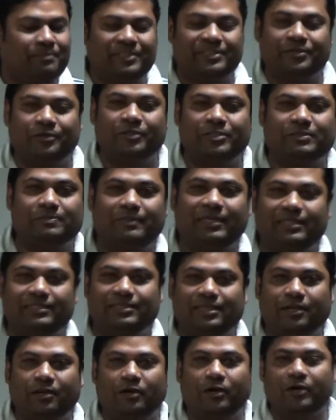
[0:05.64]
episodes
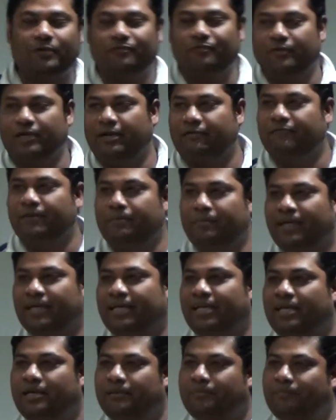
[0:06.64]
means a lot for
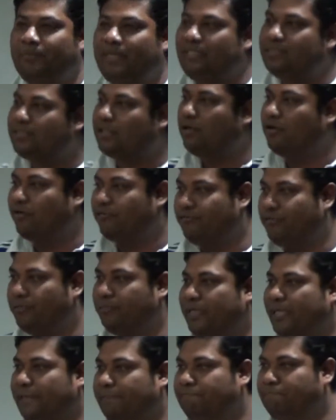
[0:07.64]
everybody and it means a lot for
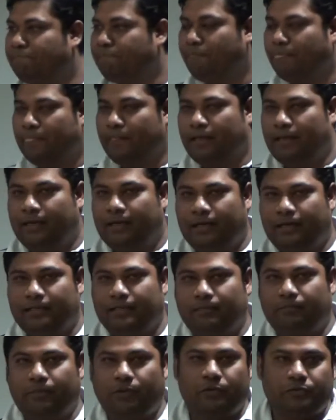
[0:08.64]
me.
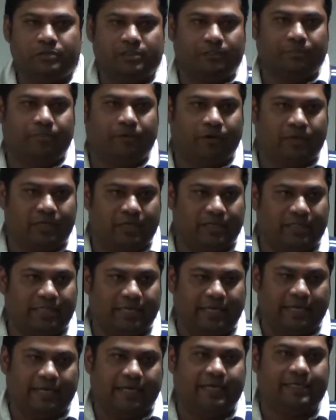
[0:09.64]
The most important
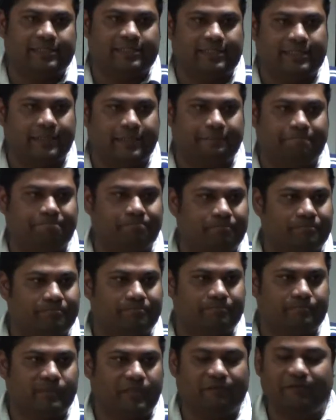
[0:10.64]
thing is
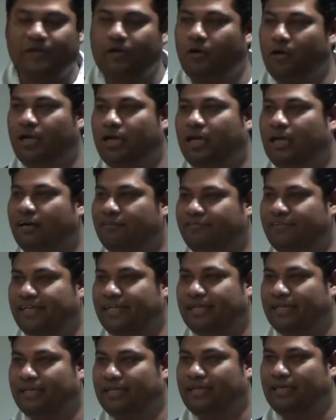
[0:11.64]
we all are
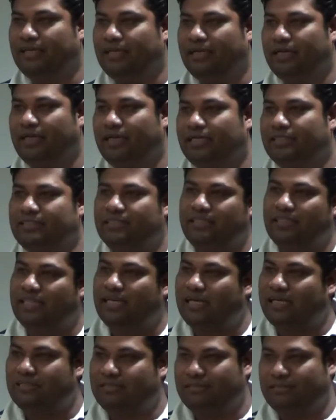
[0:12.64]
laughing, and isn't
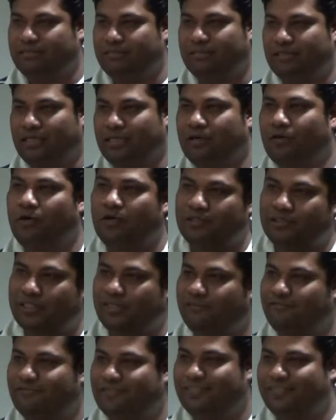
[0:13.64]
that a God's
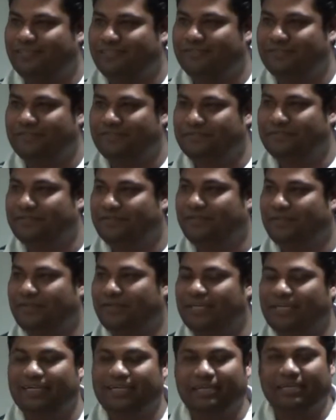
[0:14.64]
gift?
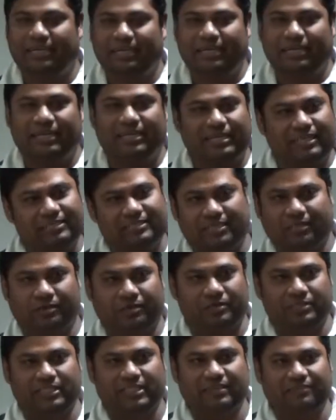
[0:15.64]
Right? It is a
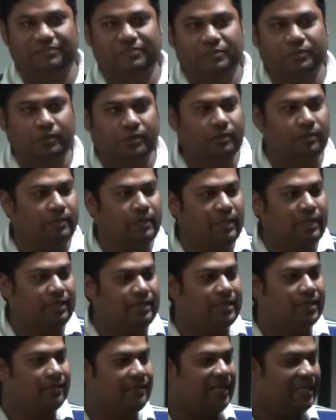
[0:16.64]
God's gift. So
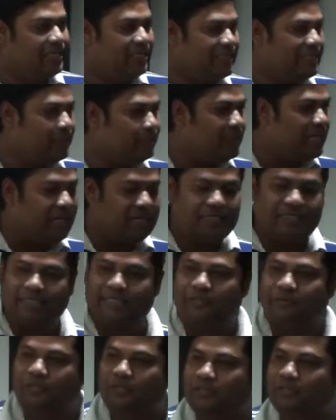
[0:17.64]
the gratitude
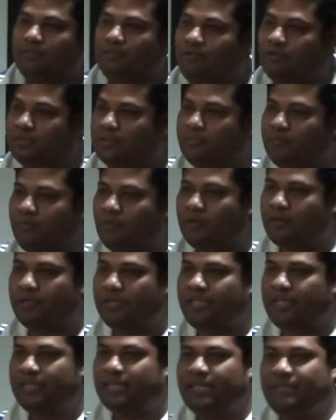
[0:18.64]
attitude is the most
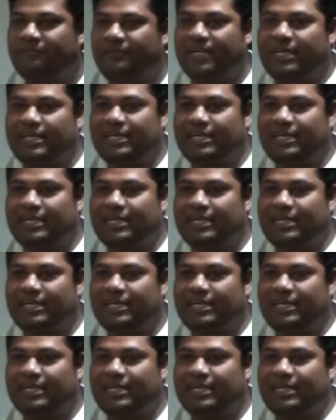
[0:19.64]
important thing that we